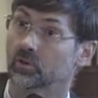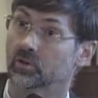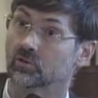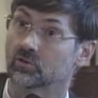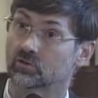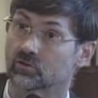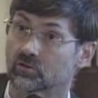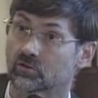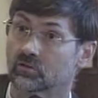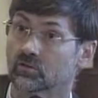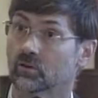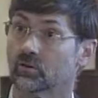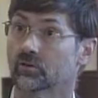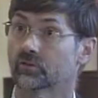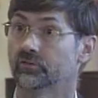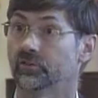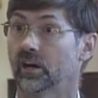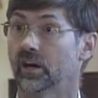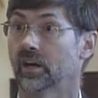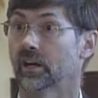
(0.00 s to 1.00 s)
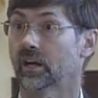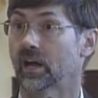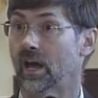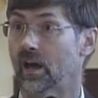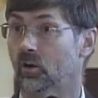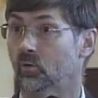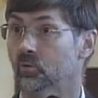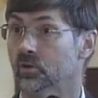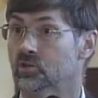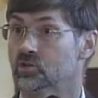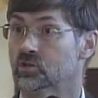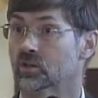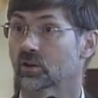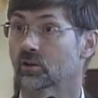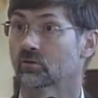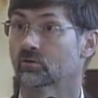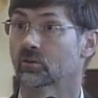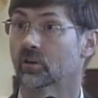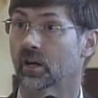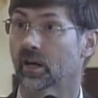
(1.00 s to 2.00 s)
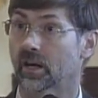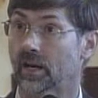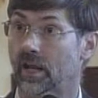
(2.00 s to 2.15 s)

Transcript: what you should notify, how we share it,